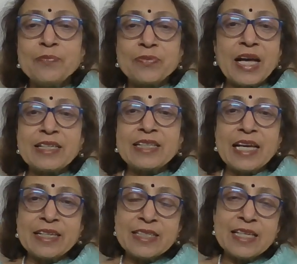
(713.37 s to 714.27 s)
that
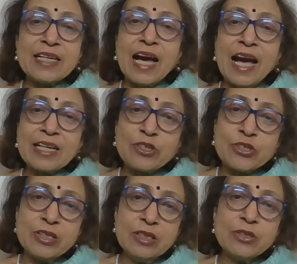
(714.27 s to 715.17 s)
there is an
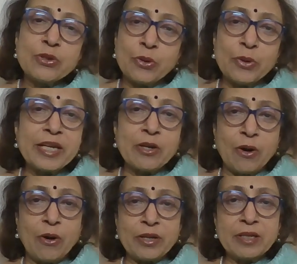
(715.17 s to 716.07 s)
action going
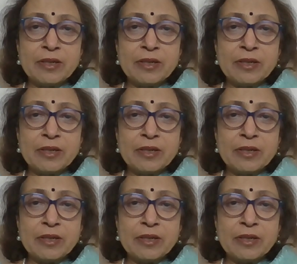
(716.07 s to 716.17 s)
on.